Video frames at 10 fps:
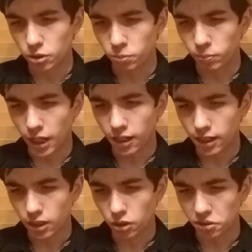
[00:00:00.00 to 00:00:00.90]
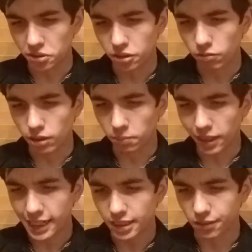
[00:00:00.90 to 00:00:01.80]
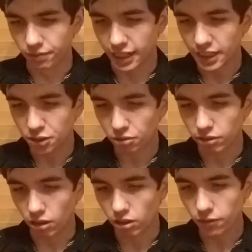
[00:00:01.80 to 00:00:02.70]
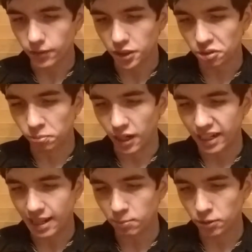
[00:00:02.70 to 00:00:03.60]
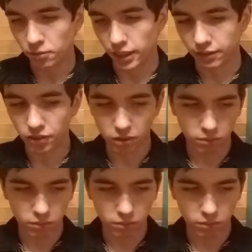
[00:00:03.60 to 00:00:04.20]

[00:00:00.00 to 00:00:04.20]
Baja Gold, with a blast of natural and artificial pineapple flavor.